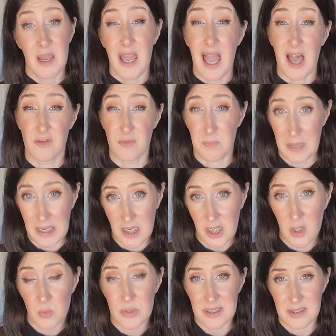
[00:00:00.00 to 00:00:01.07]
have
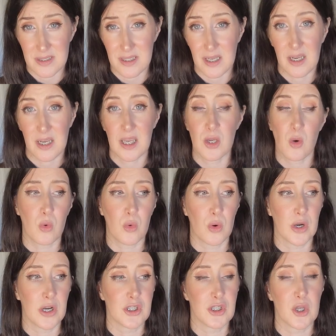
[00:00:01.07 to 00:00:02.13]
pain with sitting
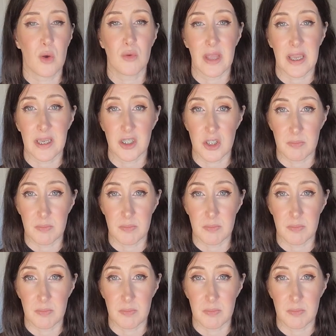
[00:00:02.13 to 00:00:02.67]
or don't like